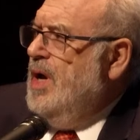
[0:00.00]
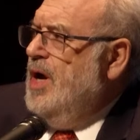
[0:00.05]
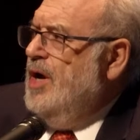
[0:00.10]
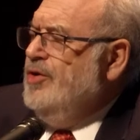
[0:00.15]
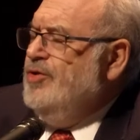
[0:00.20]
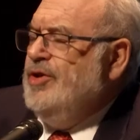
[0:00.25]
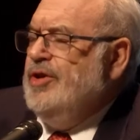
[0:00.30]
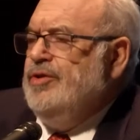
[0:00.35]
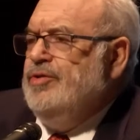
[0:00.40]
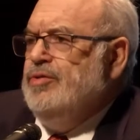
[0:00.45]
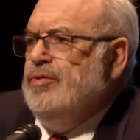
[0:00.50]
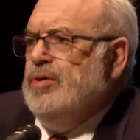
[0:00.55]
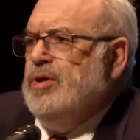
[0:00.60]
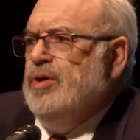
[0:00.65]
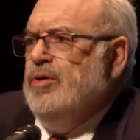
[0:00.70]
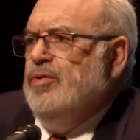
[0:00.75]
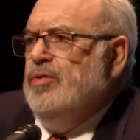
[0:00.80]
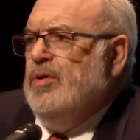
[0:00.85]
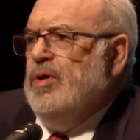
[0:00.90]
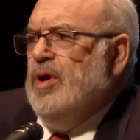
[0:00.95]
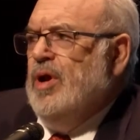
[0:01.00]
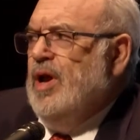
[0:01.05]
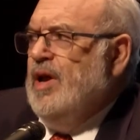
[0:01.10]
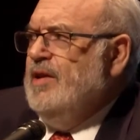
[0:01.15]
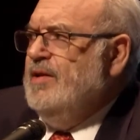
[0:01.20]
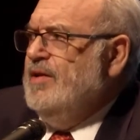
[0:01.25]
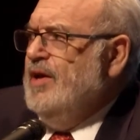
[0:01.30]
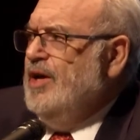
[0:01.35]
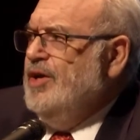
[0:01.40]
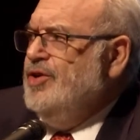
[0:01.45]
as she took an
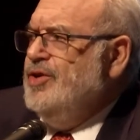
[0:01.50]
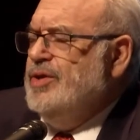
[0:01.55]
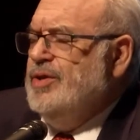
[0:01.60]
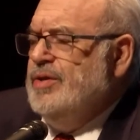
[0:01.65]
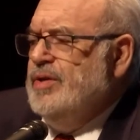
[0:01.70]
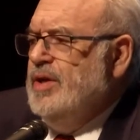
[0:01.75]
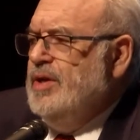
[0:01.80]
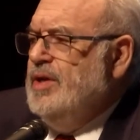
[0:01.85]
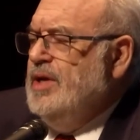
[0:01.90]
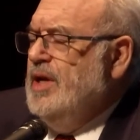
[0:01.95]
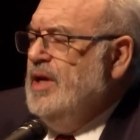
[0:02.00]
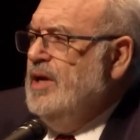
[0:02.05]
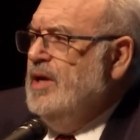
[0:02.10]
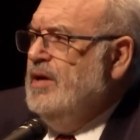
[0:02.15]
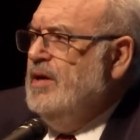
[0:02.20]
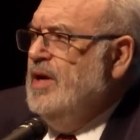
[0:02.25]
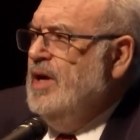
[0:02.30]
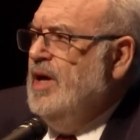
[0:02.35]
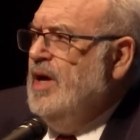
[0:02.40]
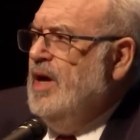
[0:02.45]
organisation that needed